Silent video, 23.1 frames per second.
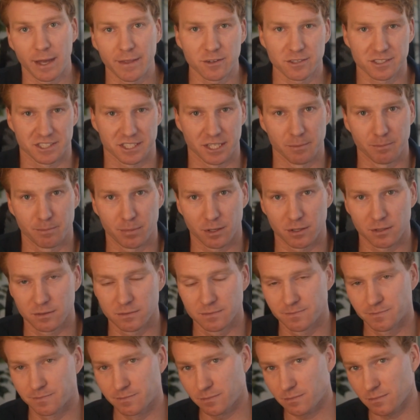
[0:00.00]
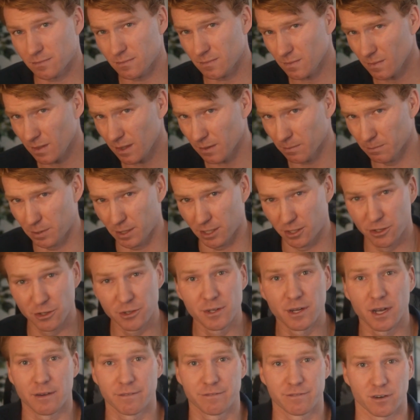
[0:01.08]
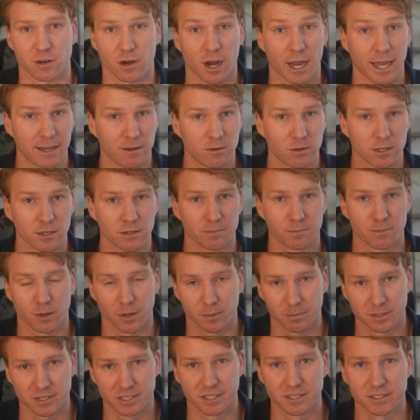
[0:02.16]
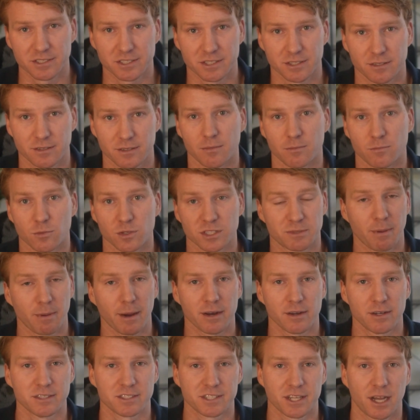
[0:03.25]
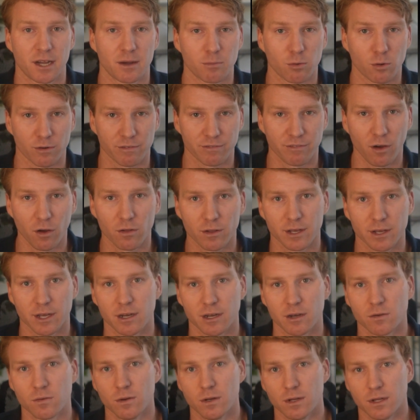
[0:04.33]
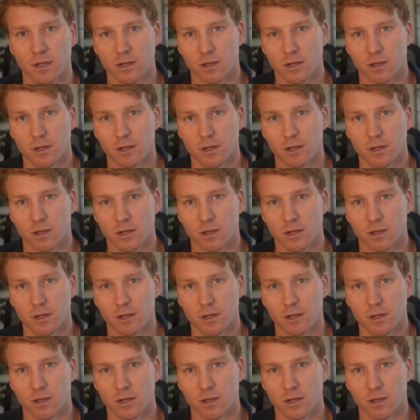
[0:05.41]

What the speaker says: simple, but good enough for our purposes, risk parity style portfolio